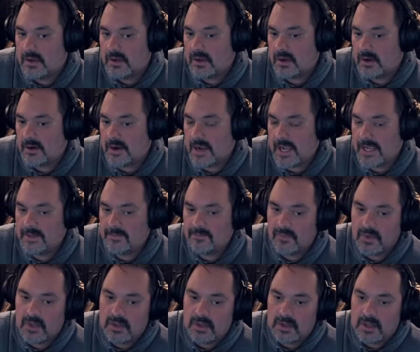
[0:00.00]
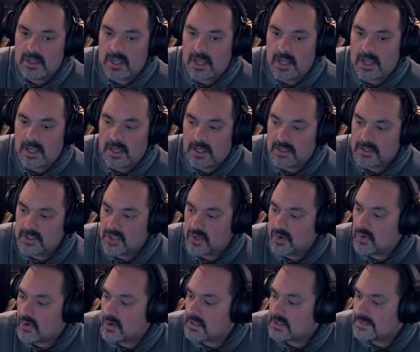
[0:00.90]
All right? And
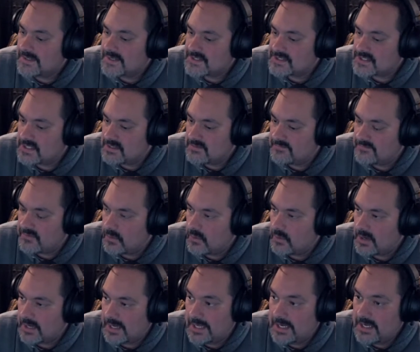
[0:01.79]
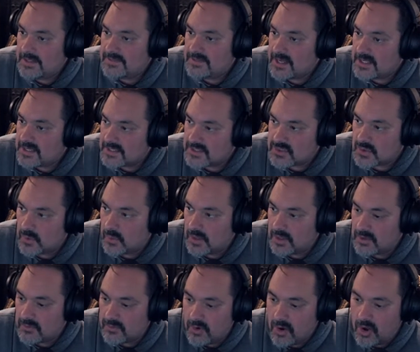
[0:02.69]
you're going to listen for anything that's
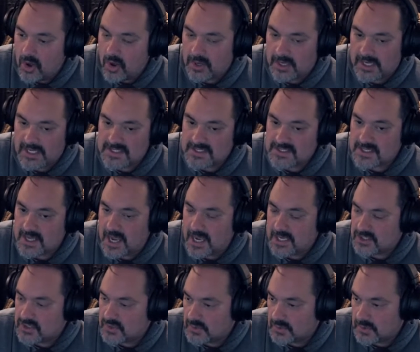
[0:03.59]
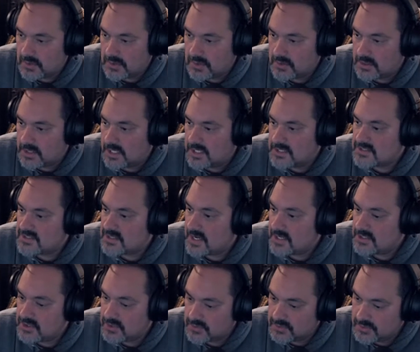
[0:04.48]
going wrong inside your
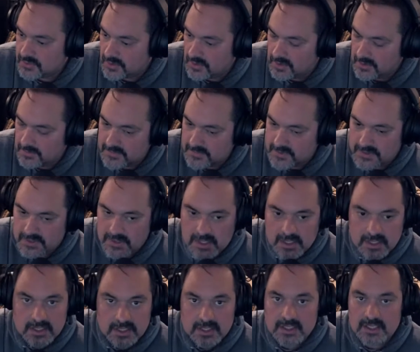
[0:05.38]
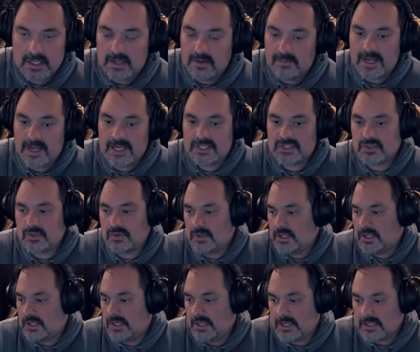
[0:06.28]
inside your drums. You need to make sure
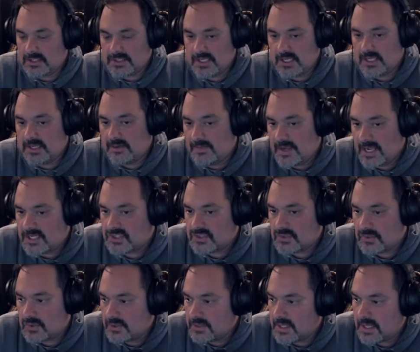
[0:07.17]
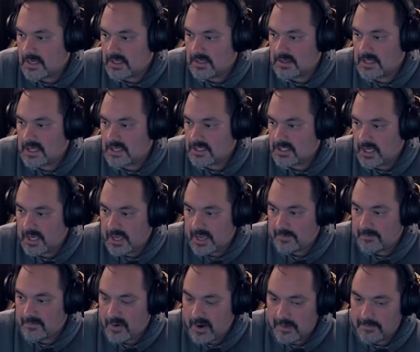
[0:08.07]
you just need to make sure that that you
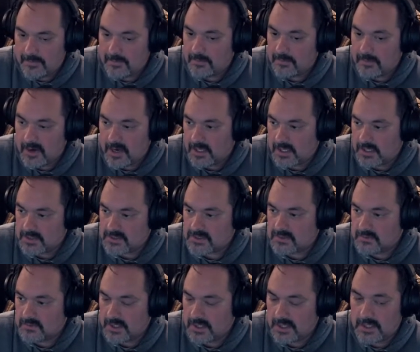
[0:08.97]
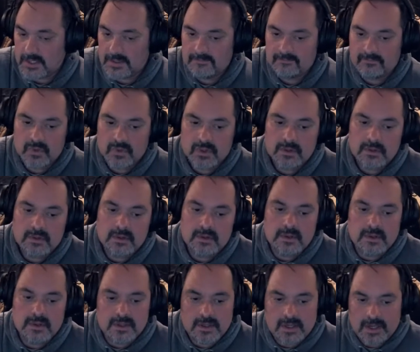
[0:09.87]
got proper brakes, okay?
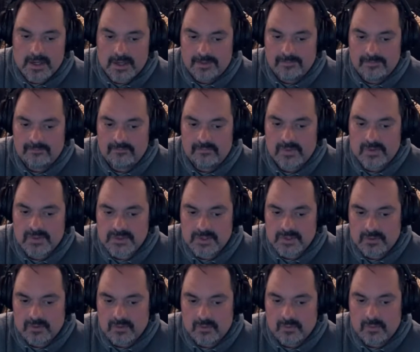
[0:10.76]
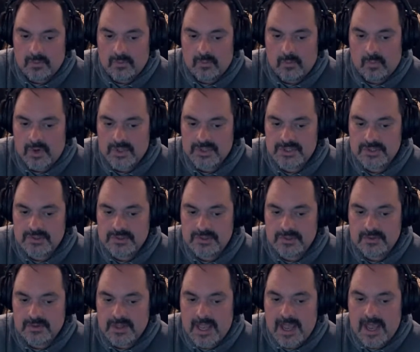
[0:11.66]
Um, so once you
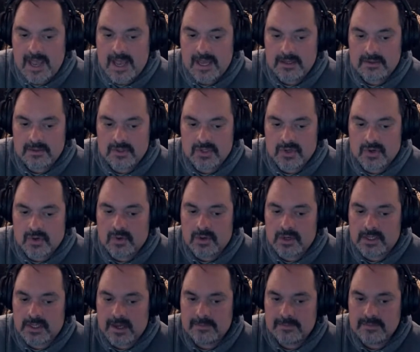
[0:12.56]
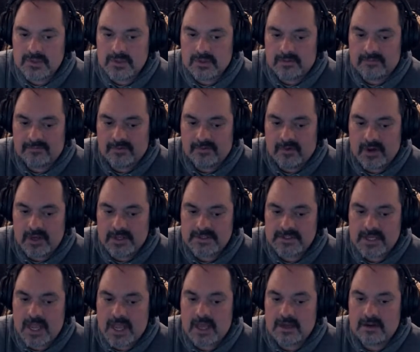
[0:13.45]
do that, you're going to come to the front
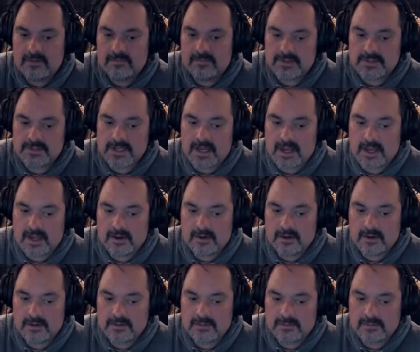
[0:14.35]
side of the tire,